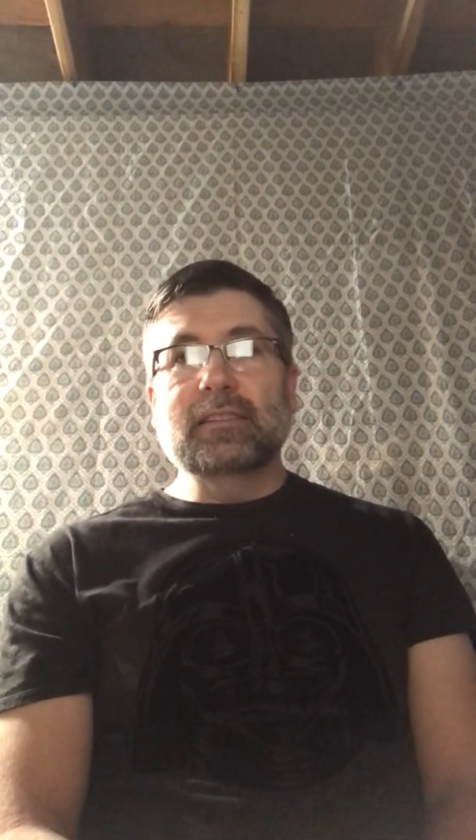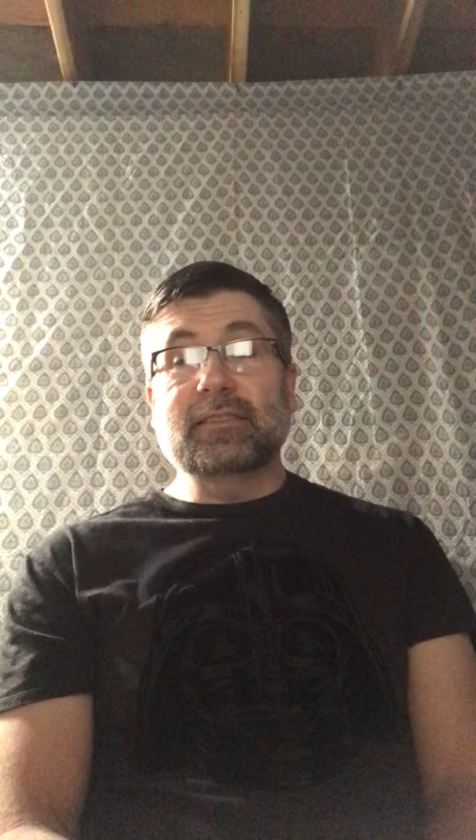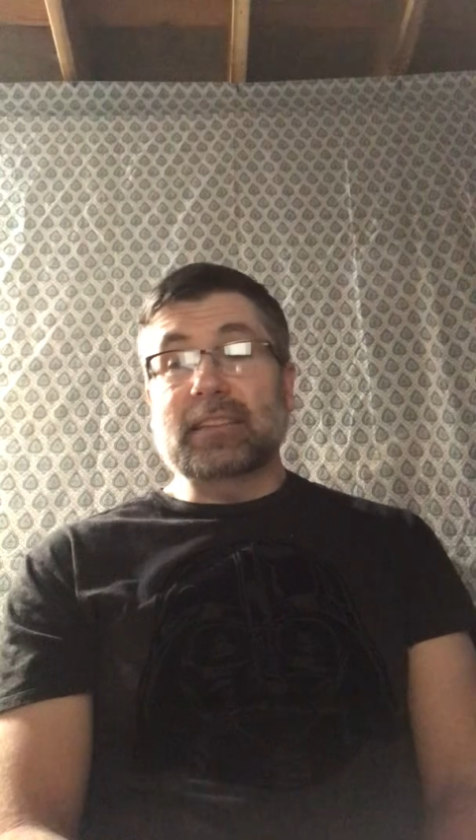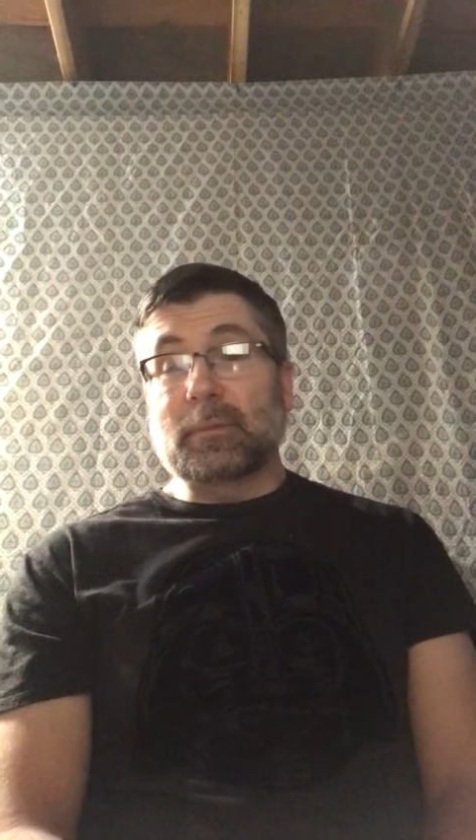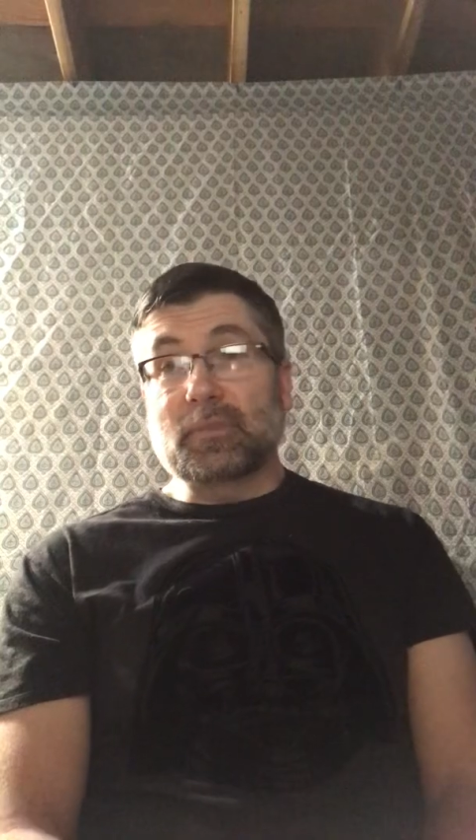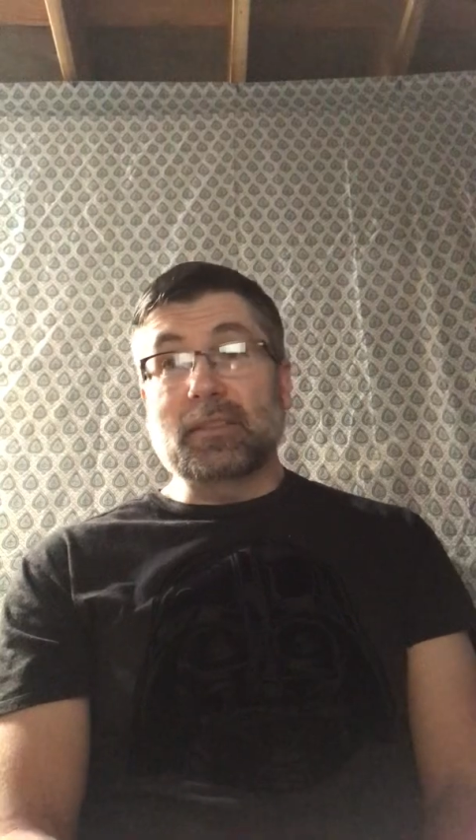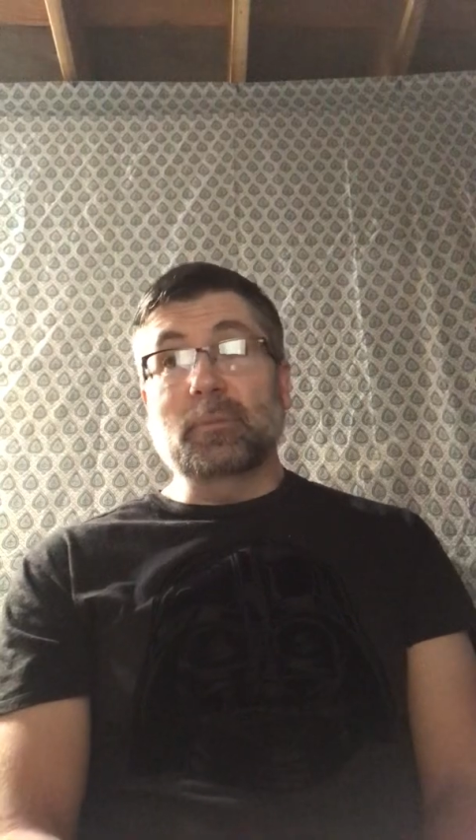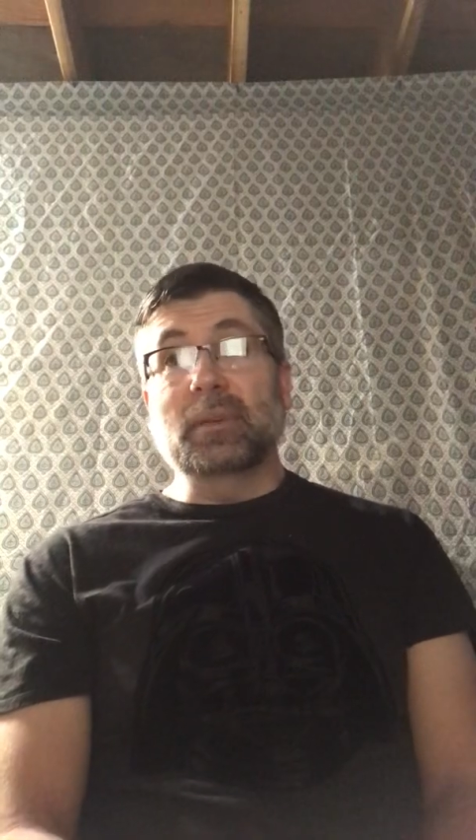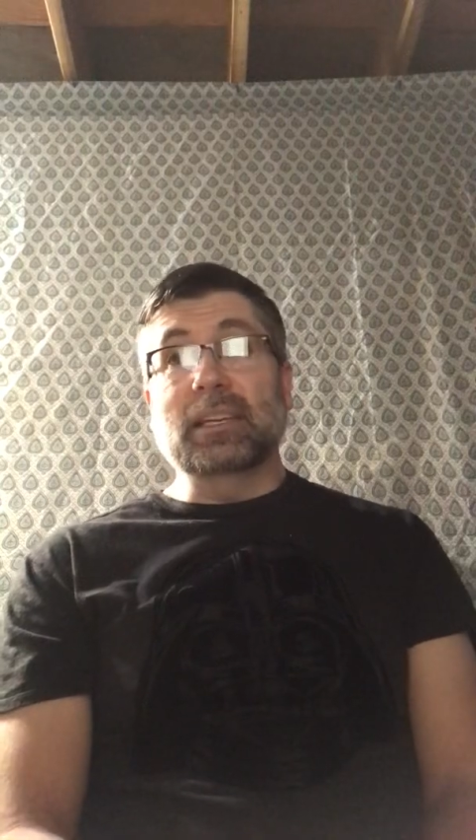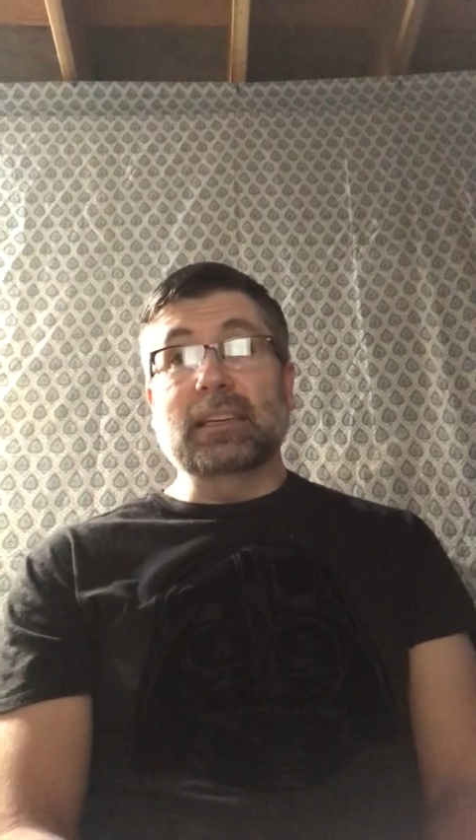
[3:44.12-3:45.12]
seems to
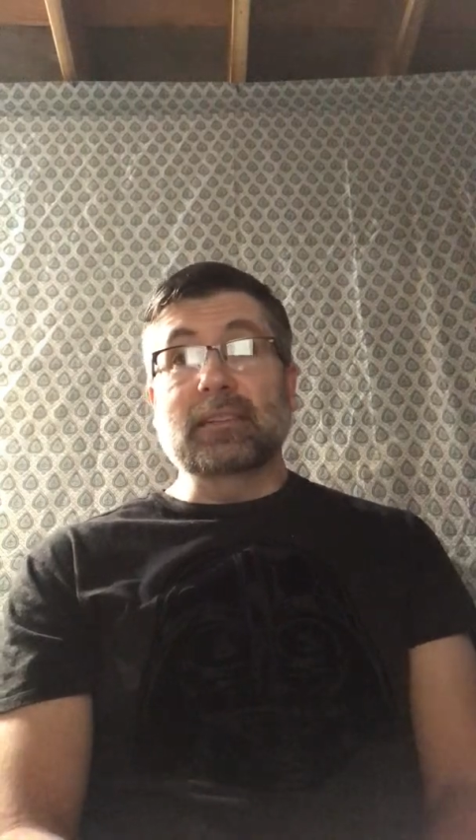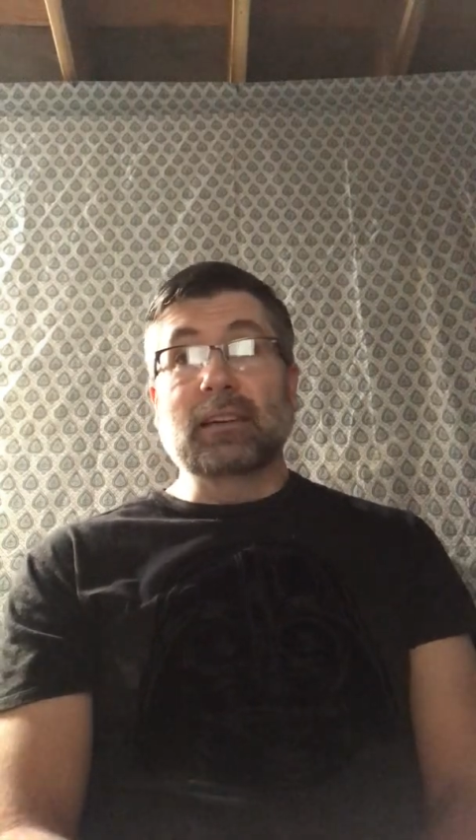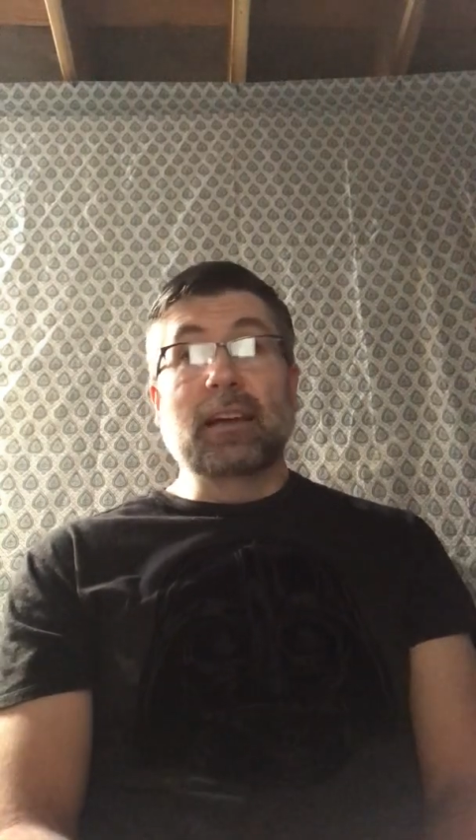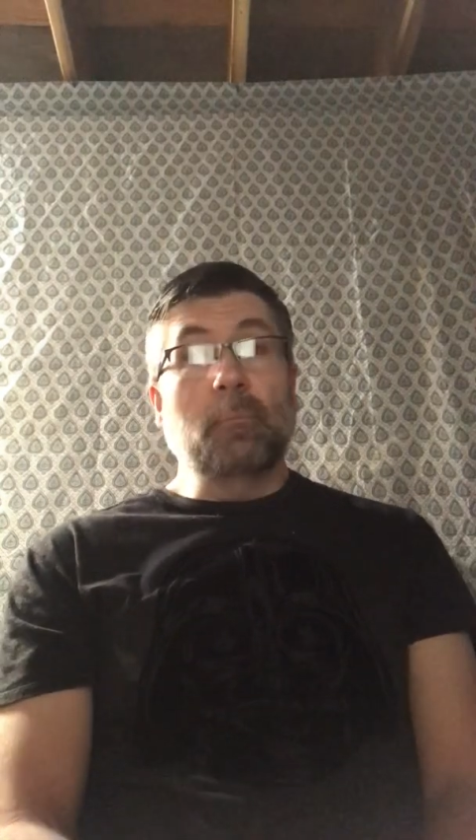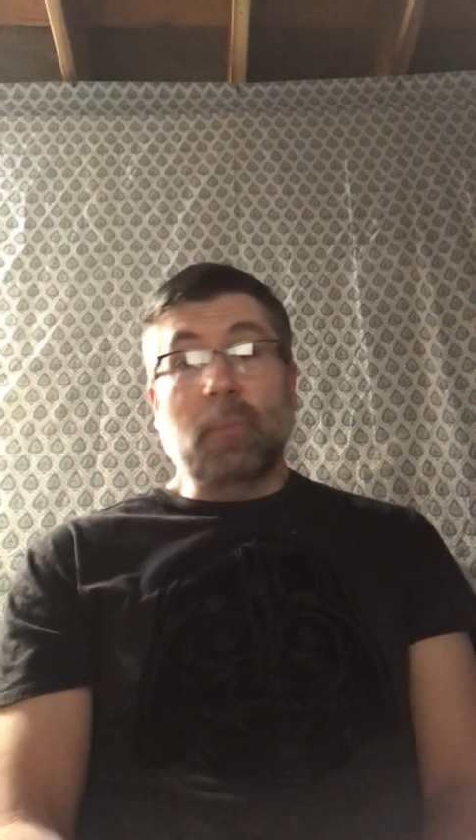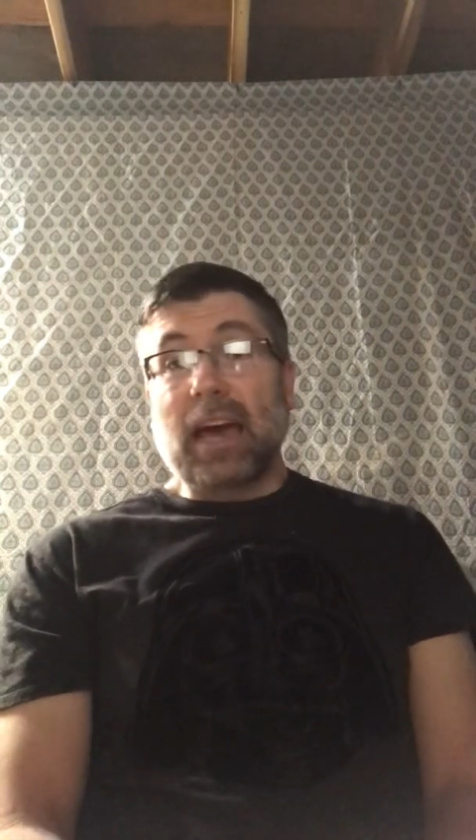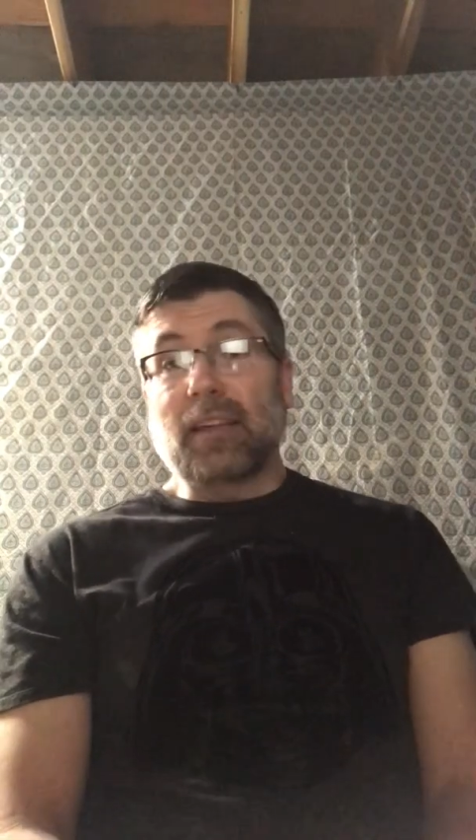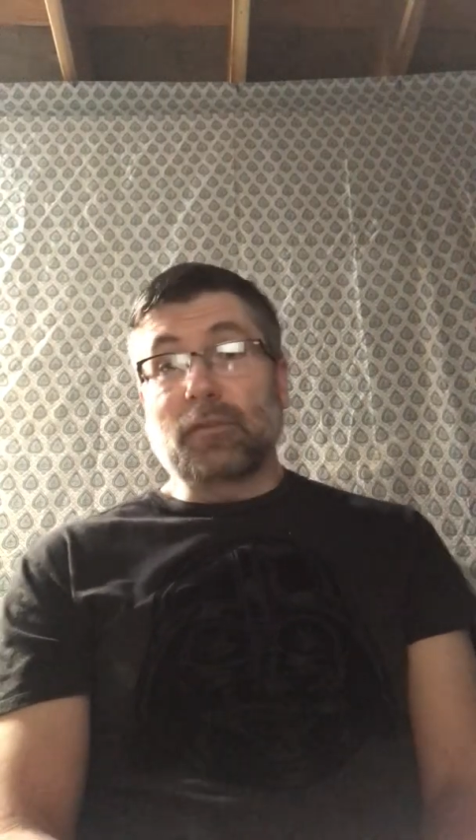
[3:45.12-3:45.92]
be math